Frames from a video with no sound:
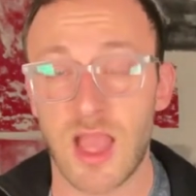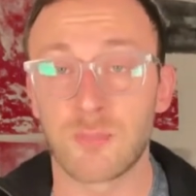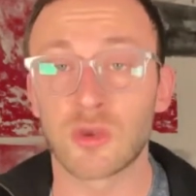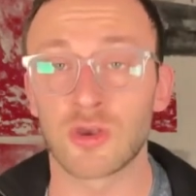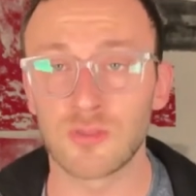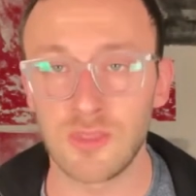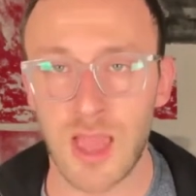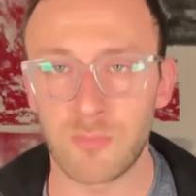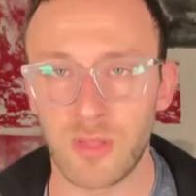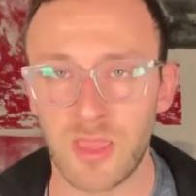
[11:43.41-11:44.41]
I'm currently
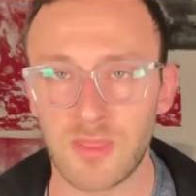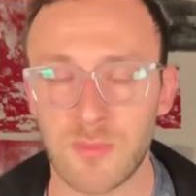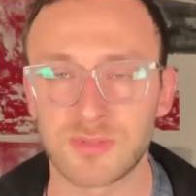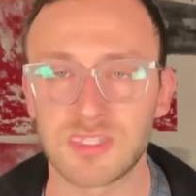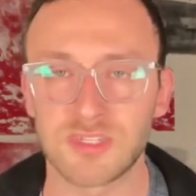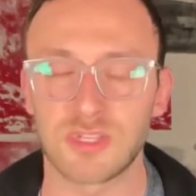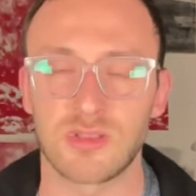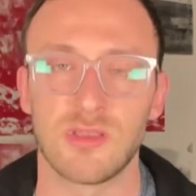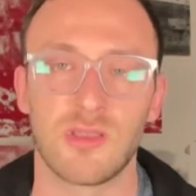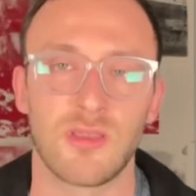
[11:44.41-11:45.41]
not playing that
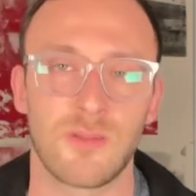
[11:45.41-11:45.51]
position,